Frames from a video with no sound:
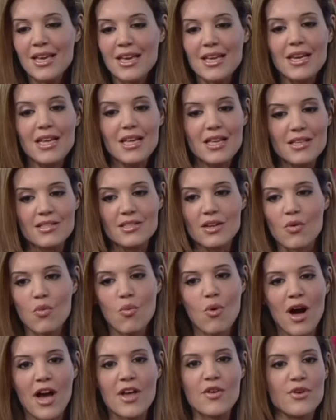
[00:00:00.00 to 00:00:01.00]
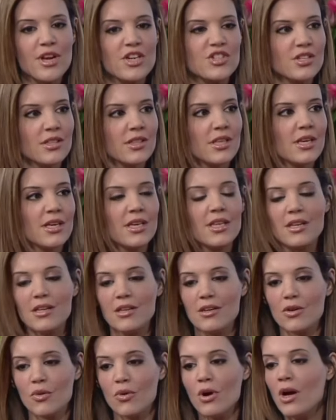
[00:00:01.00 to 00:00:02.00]
It is a wide-ranging
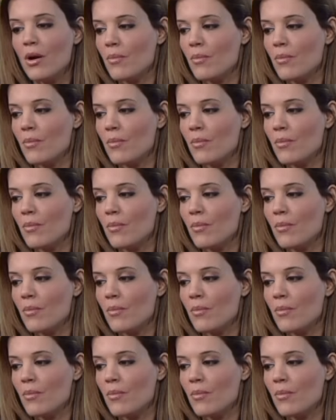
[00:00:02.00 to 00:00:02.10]
thing.